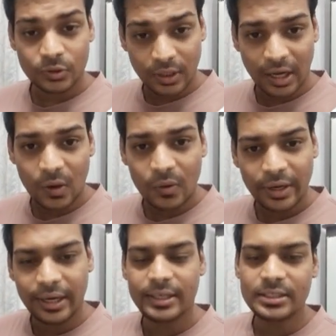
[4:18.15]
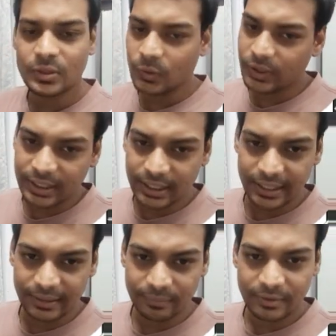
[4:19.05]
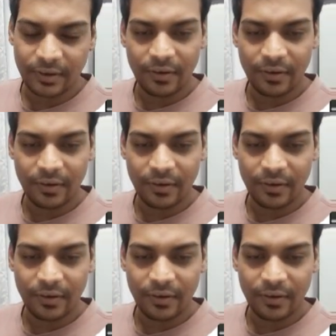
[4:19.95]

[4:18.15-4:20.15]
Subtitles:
So now head is not in the game.